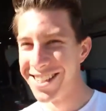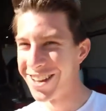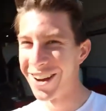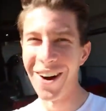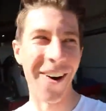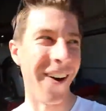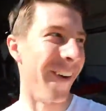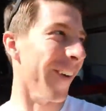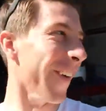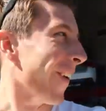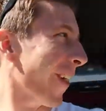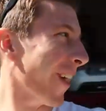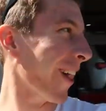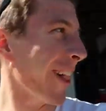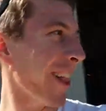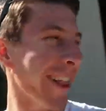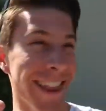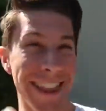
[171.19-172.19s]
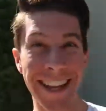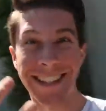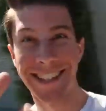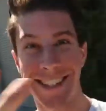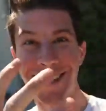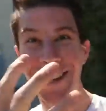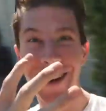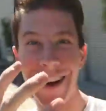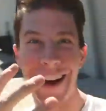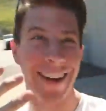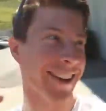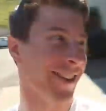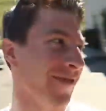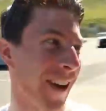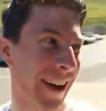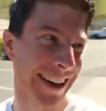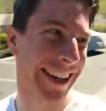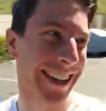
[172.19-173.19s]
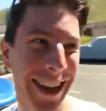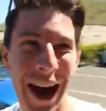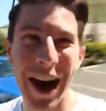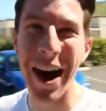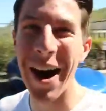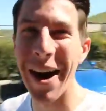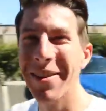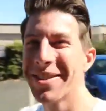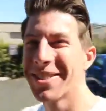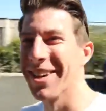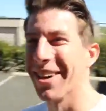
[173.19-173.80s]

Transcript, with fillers: So let's do it, let's fucking go! I'm